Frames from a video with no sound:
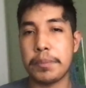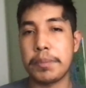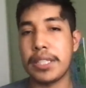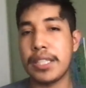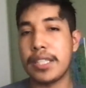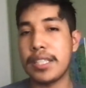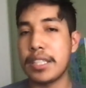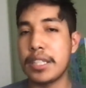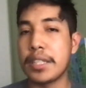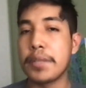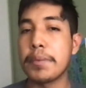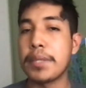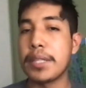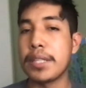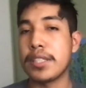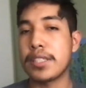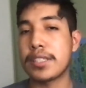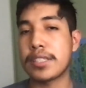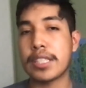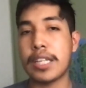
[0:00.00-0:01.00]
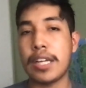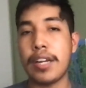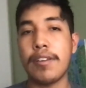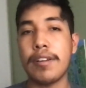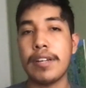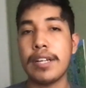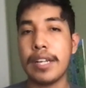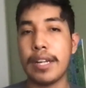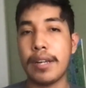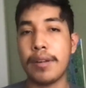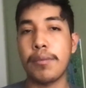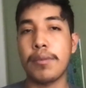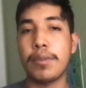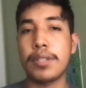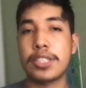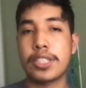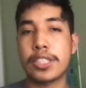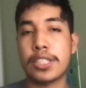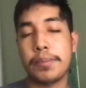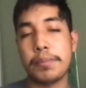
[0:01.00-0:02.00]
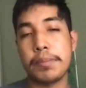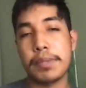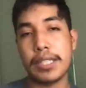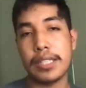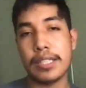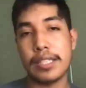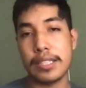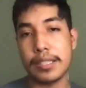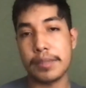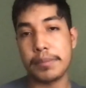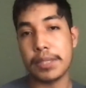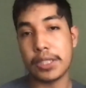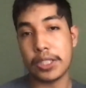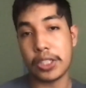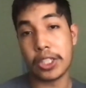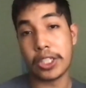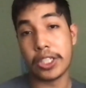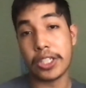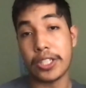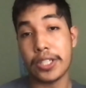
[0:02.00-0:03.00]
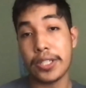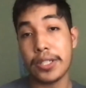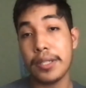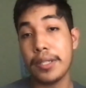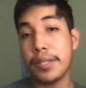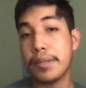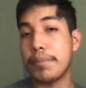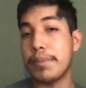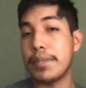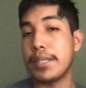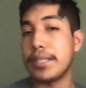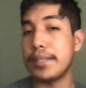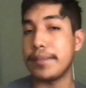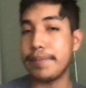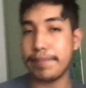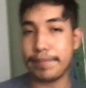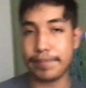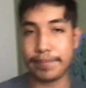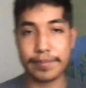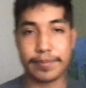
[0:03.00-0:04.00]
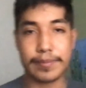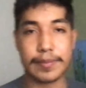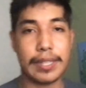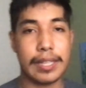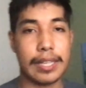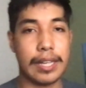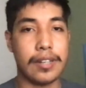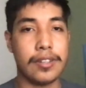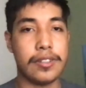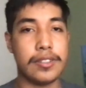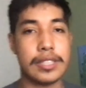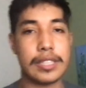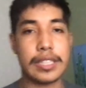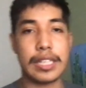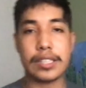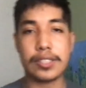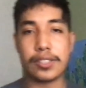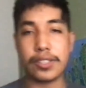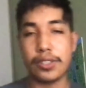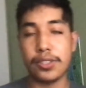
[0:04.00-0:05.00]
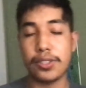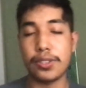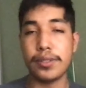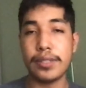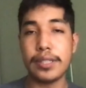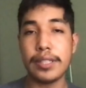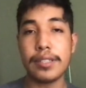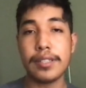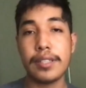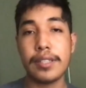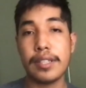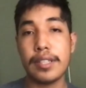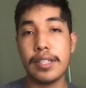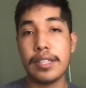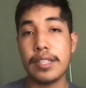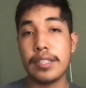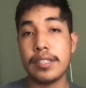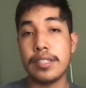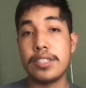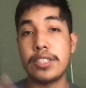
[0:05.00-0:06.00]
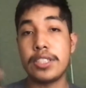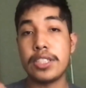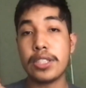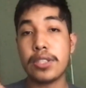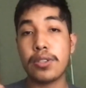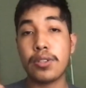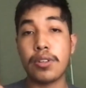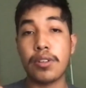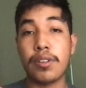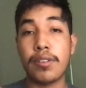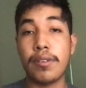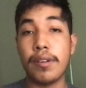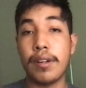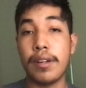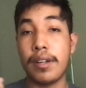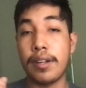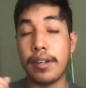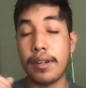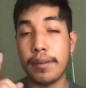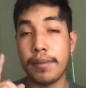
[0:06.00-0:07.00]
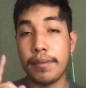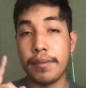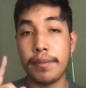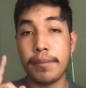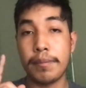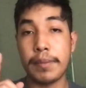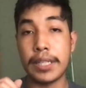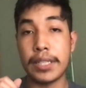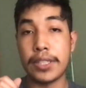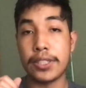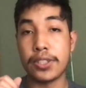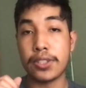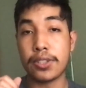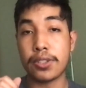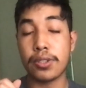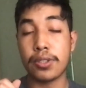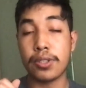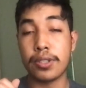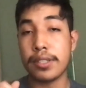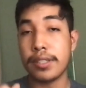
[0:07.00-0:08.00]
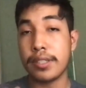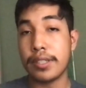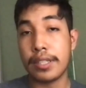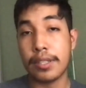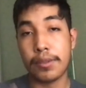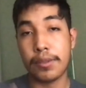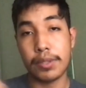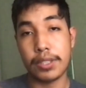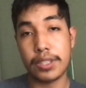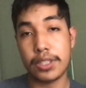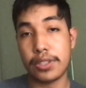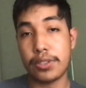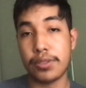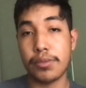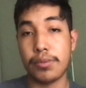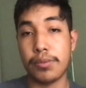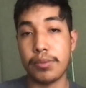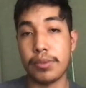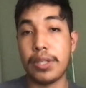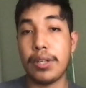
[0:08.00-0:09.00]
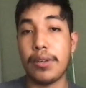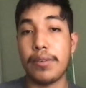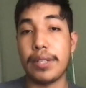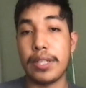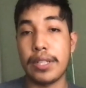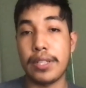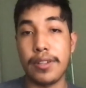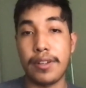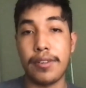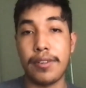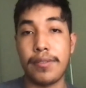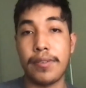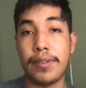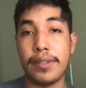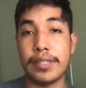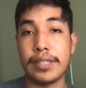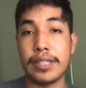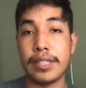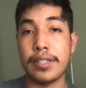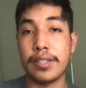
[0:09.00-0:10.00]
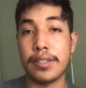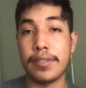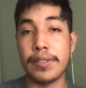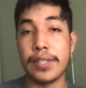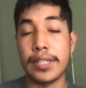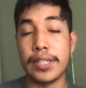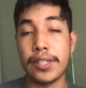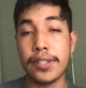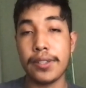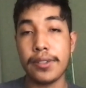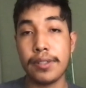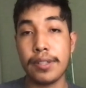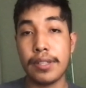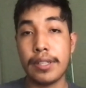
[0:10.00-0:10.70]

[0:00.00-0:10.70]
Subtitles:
be a little bit scary and which could be a little bit harder, but I know you guys could do it. The G chord major chord, which we already learned from the other video.